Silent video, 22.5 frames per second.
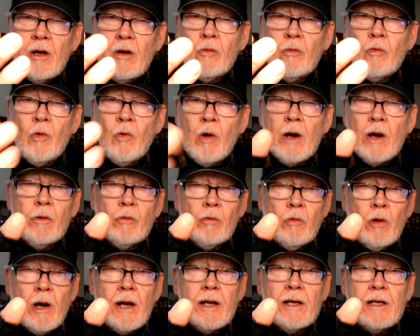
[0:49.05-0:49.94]
uh,
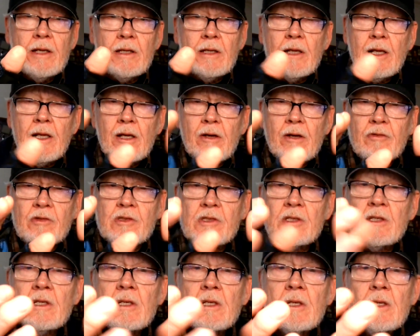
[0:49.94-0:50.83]
riding gloves.
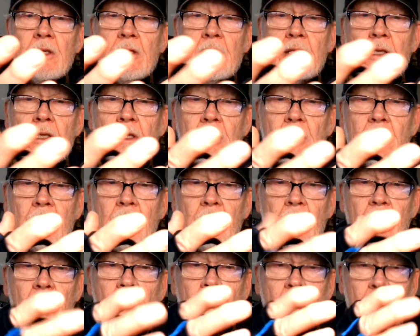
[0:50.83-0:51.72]
And
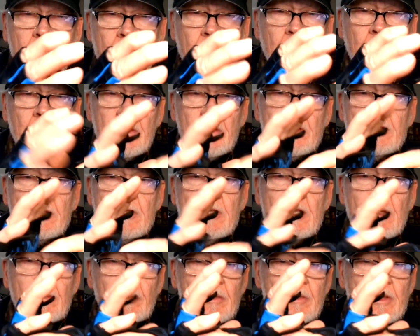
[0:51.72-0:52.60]
I'll probably
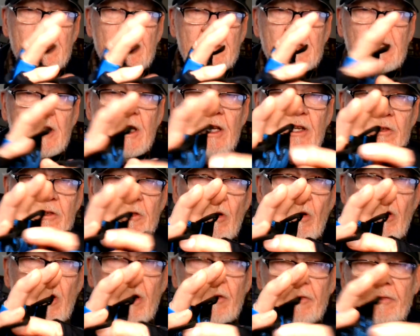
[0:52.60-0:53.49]
snip these things
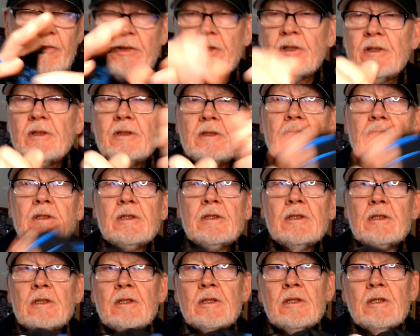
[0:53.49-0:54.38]
off.
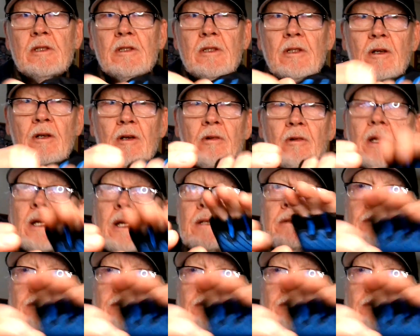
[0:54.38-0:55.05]
All right.